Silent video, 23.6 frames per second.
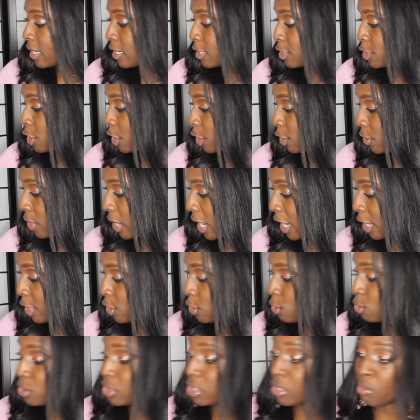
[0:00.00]
can tell you I
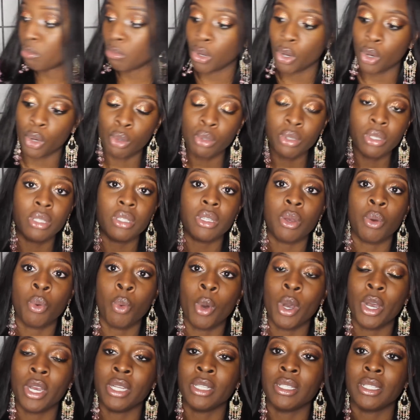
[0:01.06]
used the most
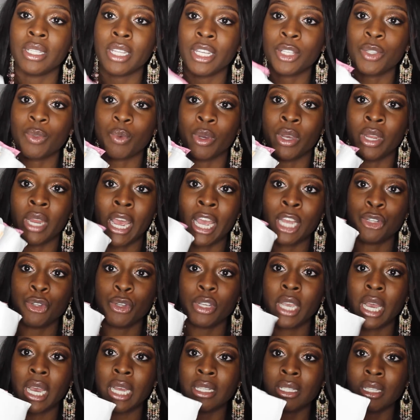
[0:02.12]
was this one. As
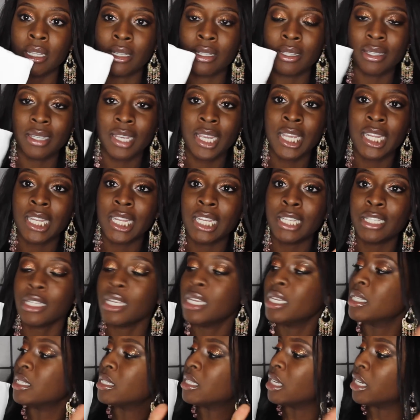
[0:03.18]
you guys can see, this
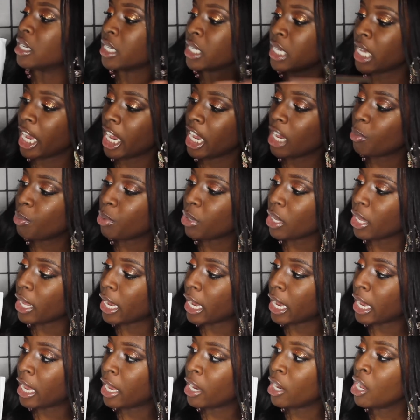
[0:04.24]
is the
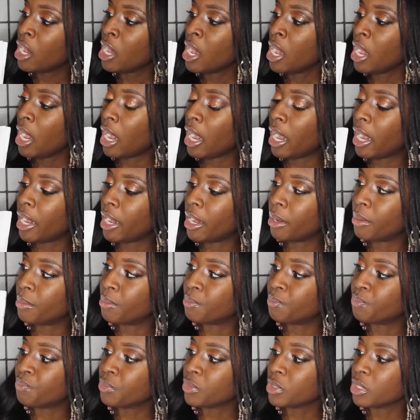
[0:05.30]
Kaplan
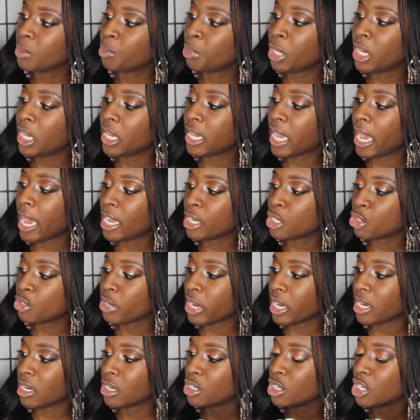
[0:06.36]
um, PCAT
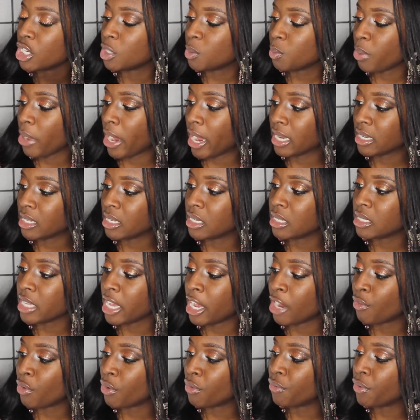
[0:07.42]
Strategies Practice
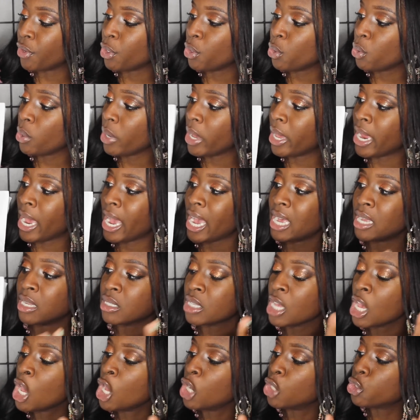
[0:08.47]
and Review. It
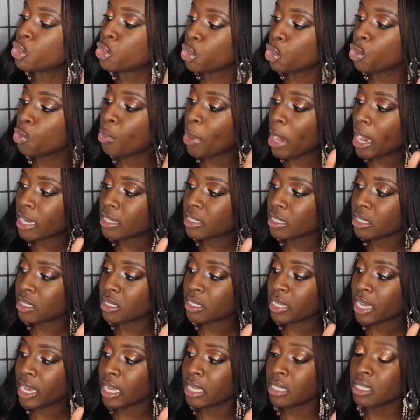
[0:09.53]
has two
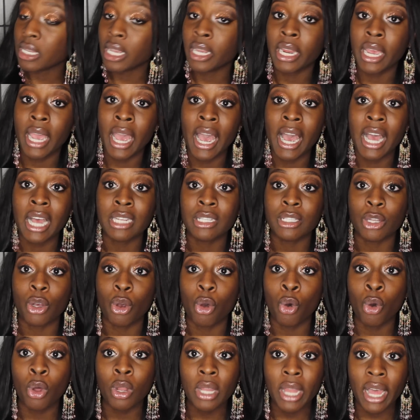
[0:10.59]
practice tests and it has the
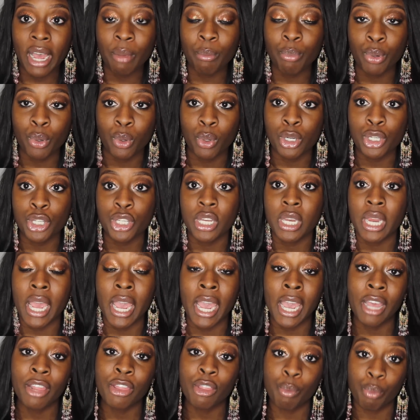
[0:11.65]
online portion
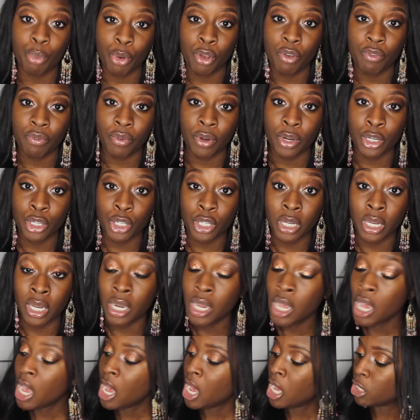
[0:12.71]
and the book
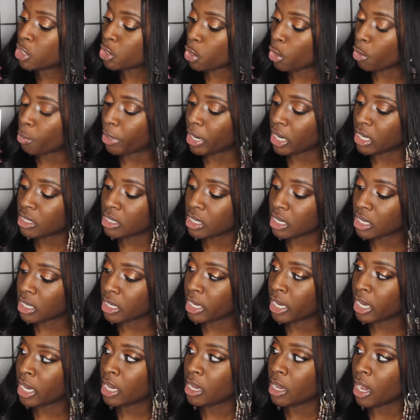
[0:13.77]
version. So
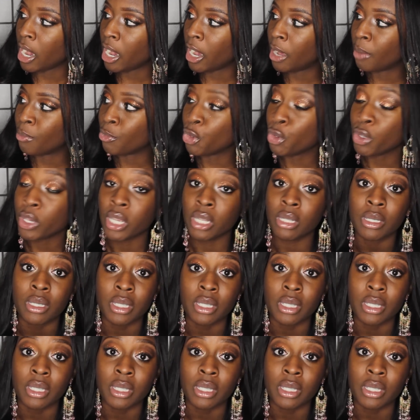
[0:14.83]
basically, um, you can